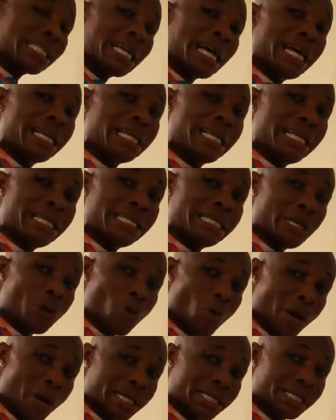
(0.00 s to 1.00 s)
side is the
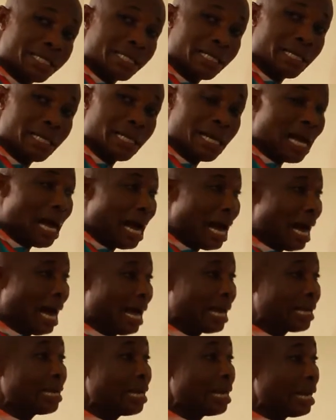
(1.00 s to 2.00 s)
west.
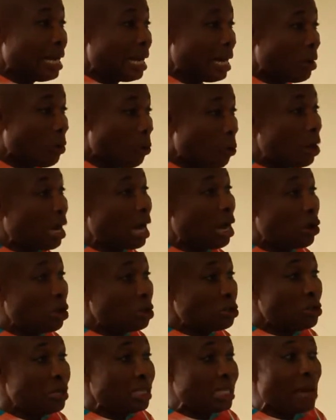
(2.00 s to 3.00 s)
And we can
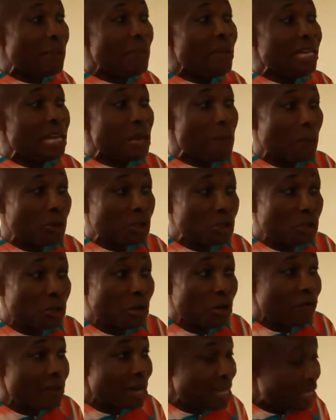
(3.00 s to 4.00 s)
also determine the position of